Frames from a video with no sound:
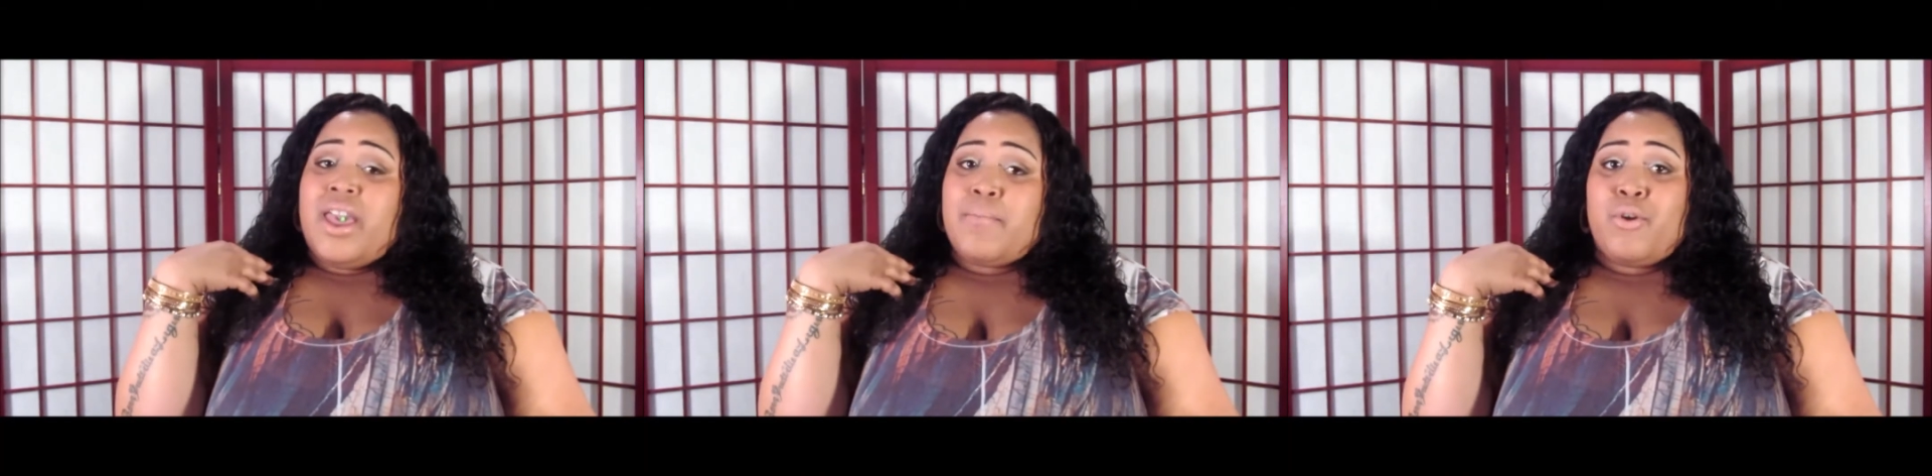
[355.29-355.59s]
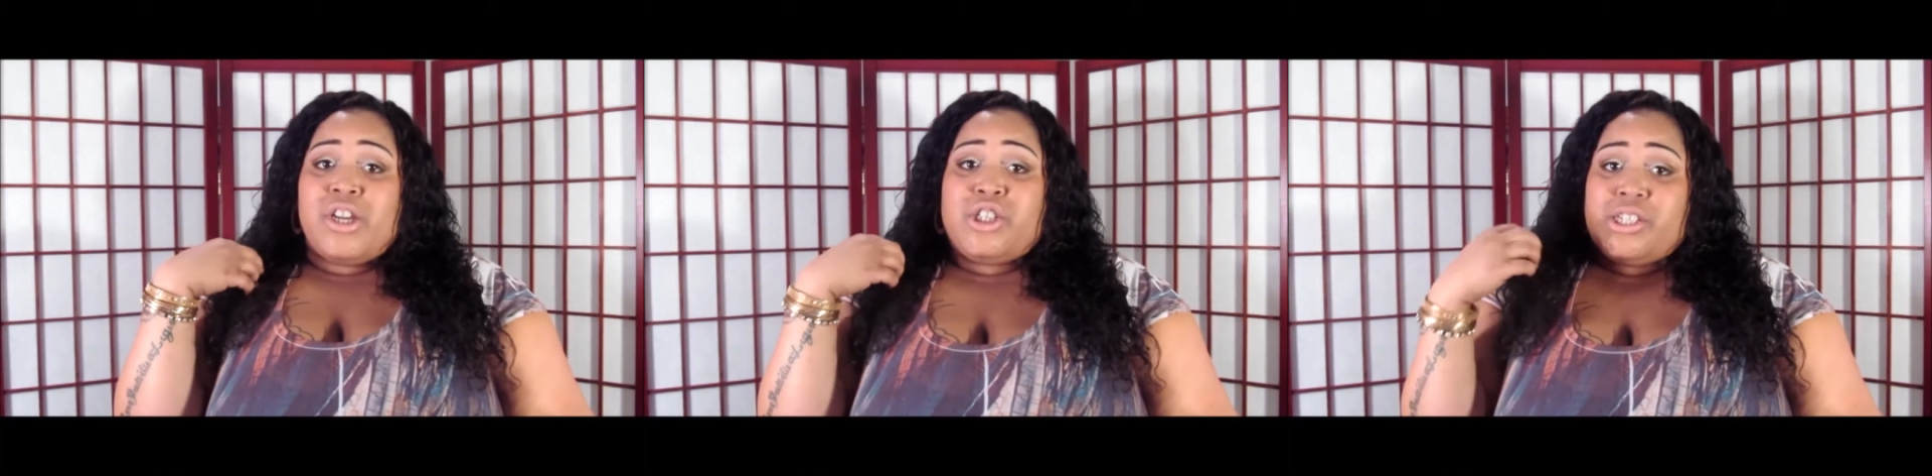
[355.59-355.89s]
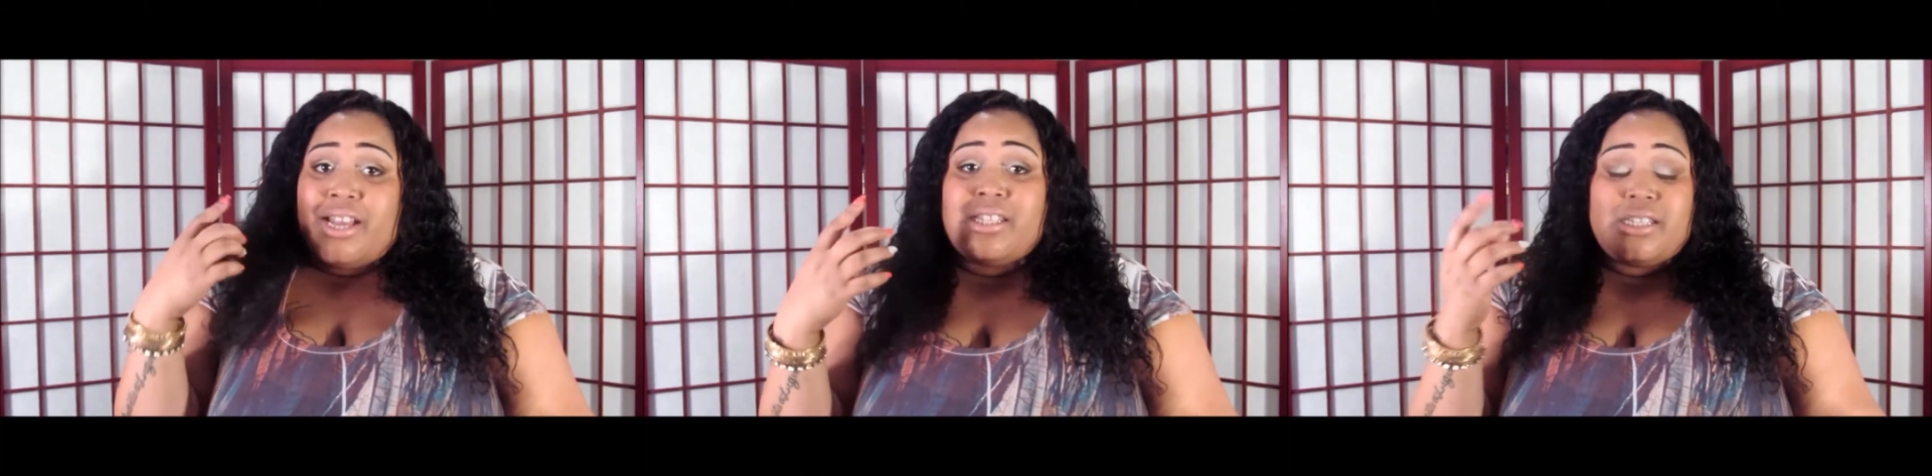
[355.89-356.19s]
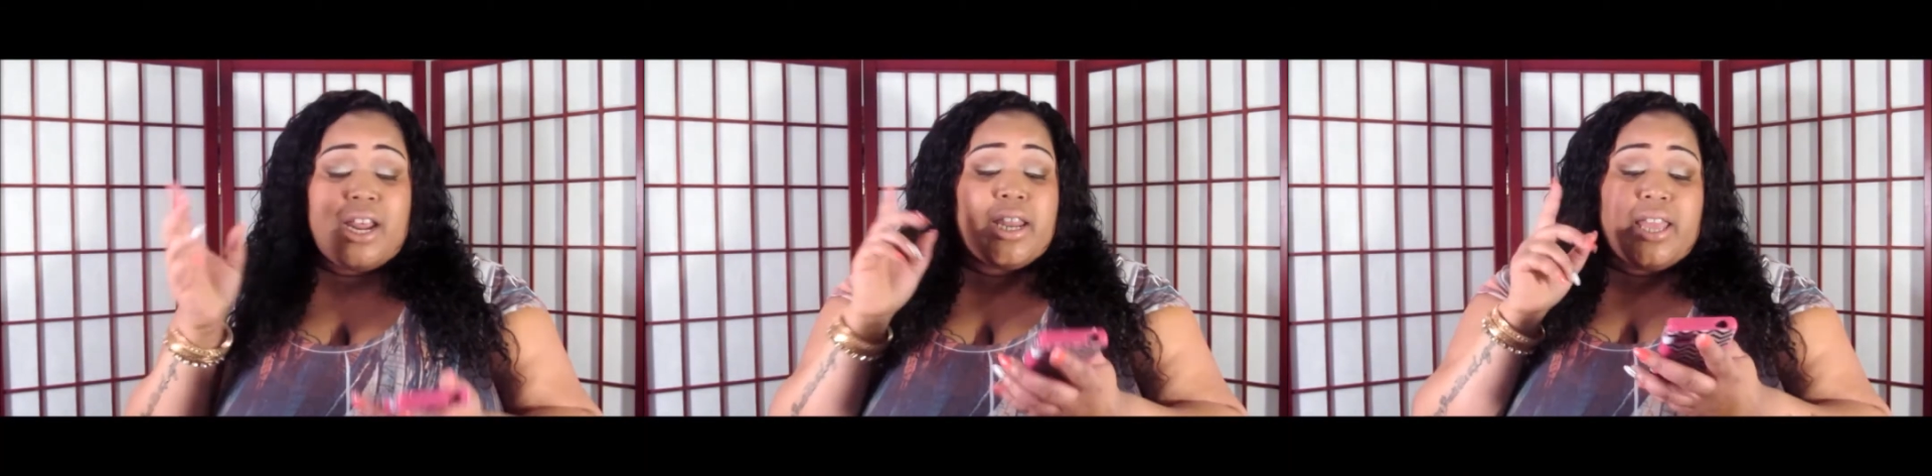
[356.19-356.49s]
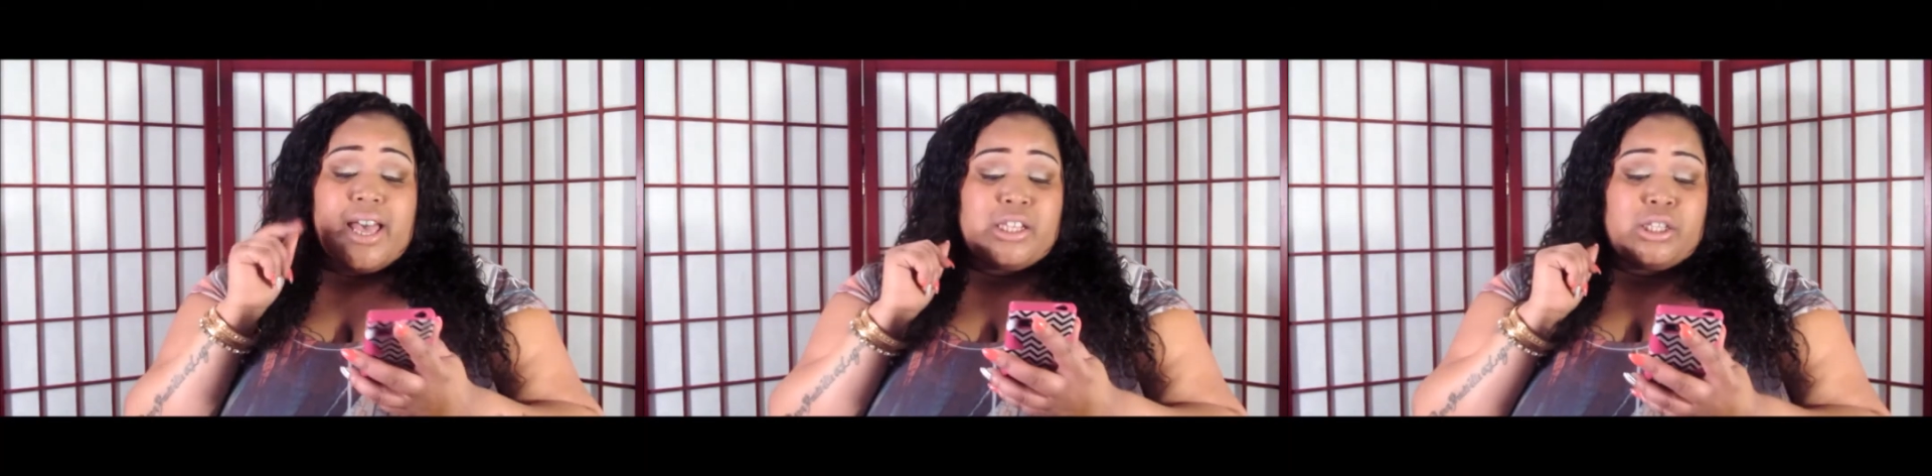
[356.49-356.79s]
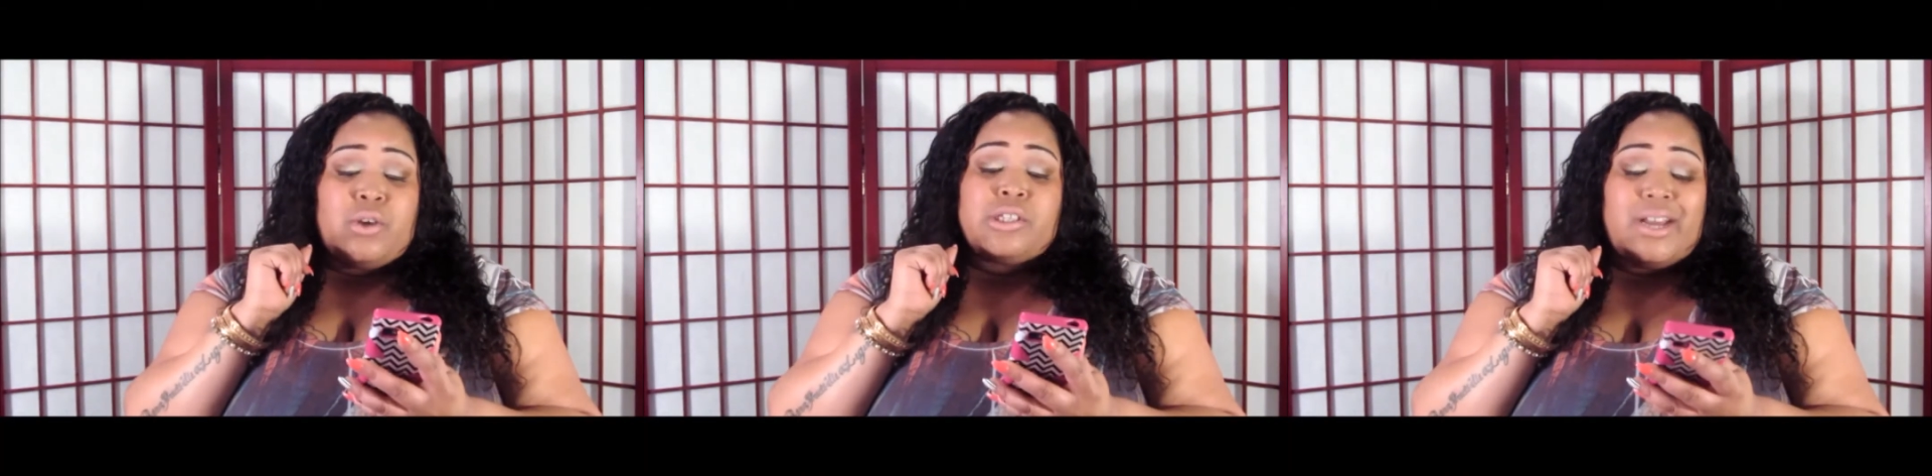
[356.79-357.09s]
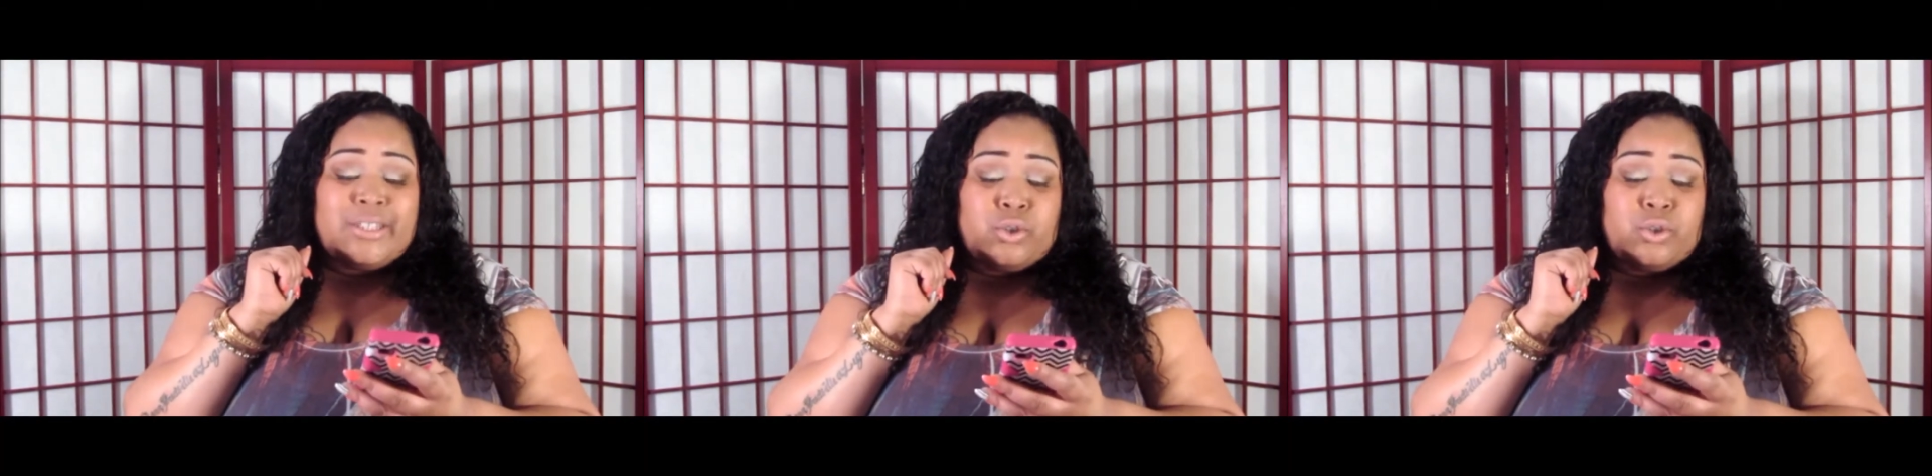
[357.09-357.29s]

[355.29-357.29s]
And Morris Chestnut. Yes, those are